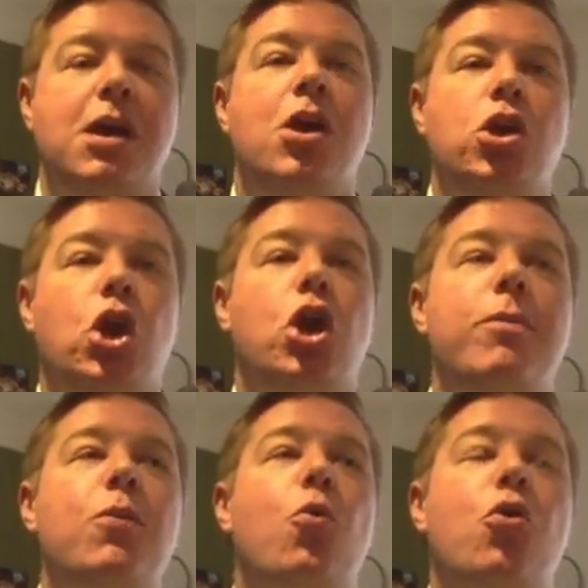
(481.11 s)
unit,
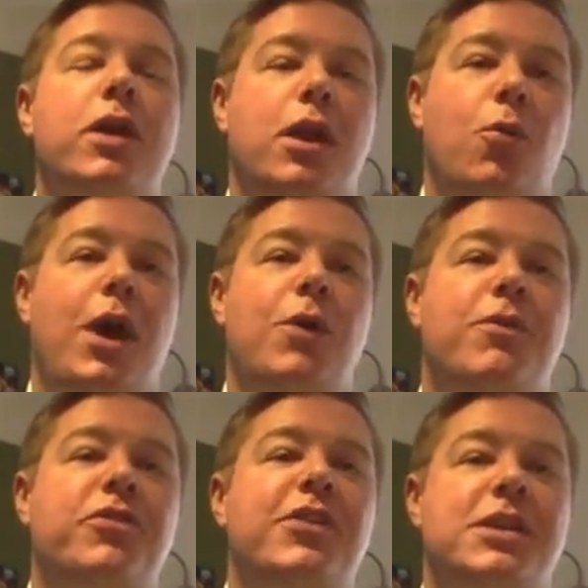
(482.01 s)
you're going to be
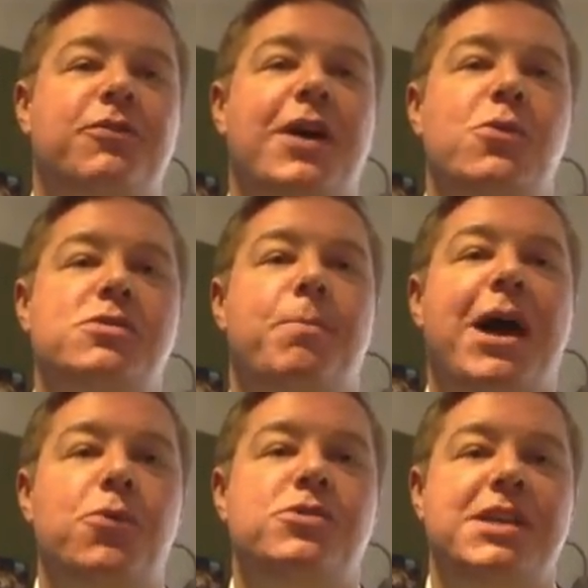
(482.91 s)
walking away with
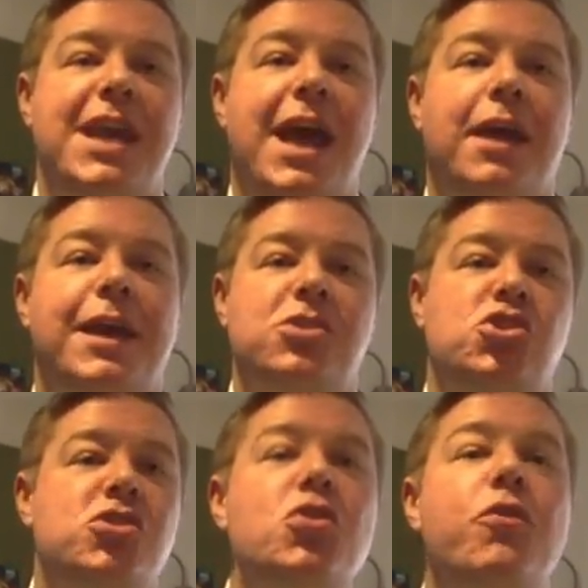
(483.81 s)
£6,000 a
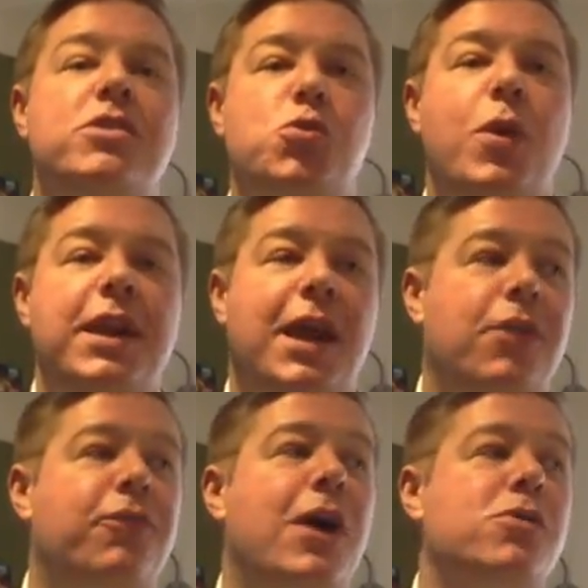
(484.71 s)
year. That's just over
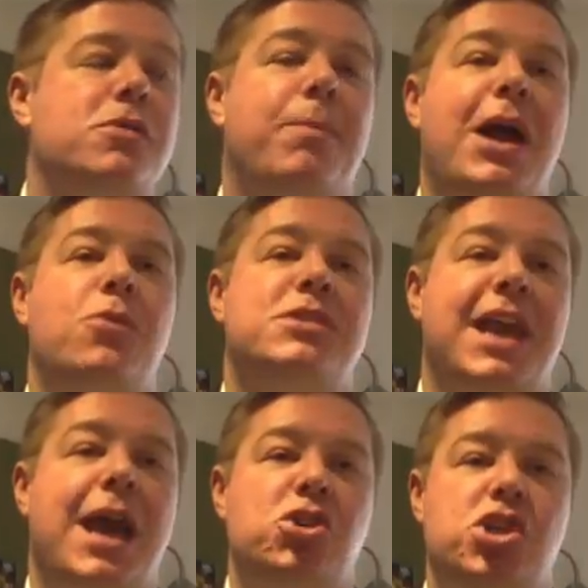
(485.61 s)

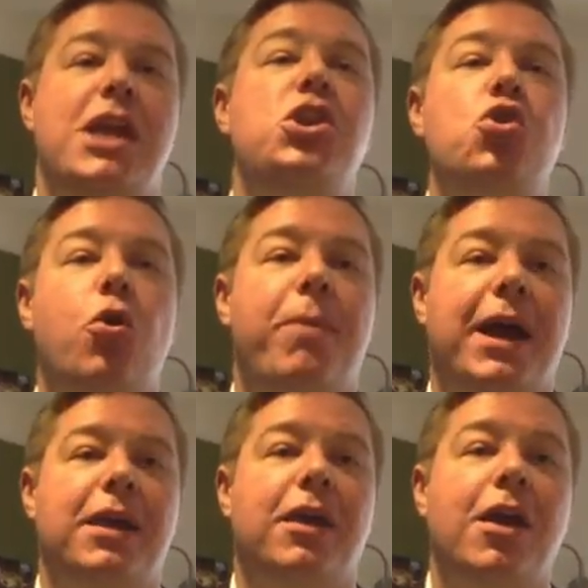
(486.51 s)
£29,000 cash
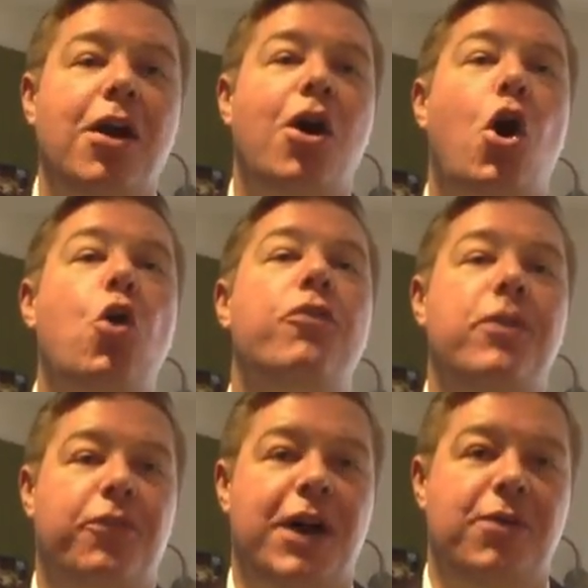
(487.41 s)
in your bank
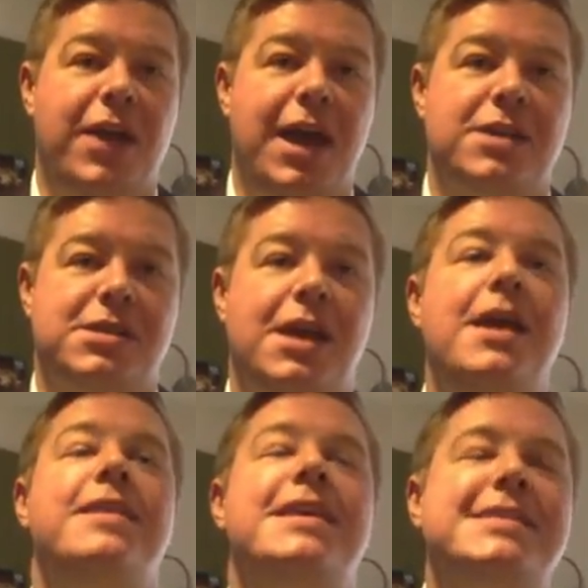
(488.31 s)
over the 5
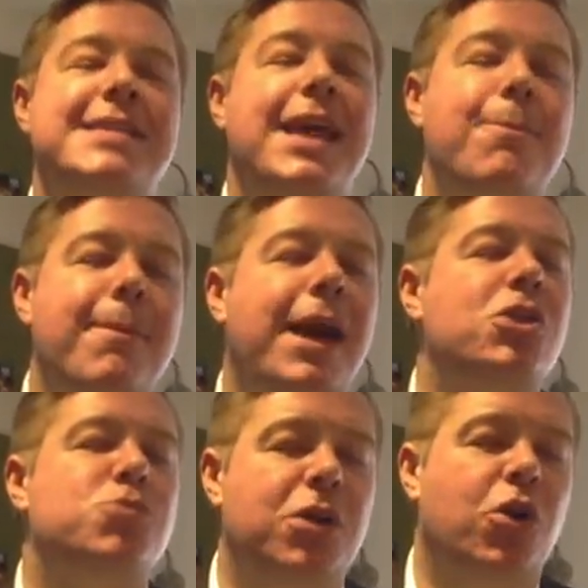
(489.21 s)
years. The
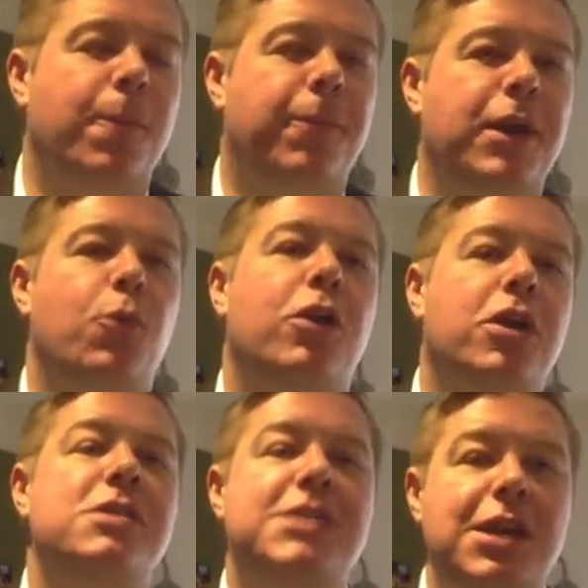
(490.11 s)
same management
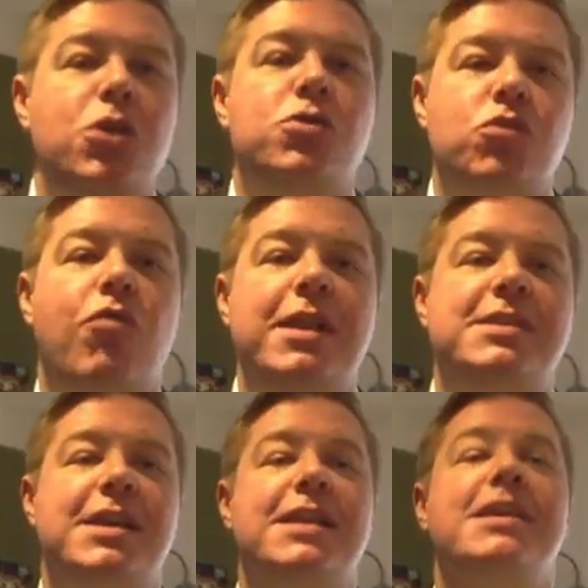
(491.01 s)
company will
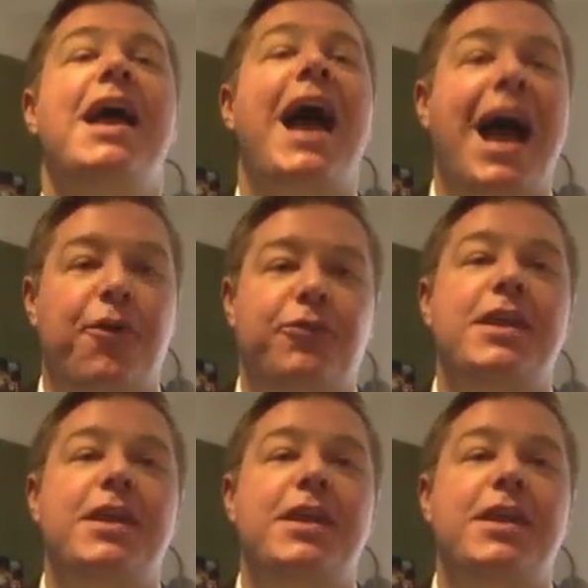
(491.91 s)
continue to rent it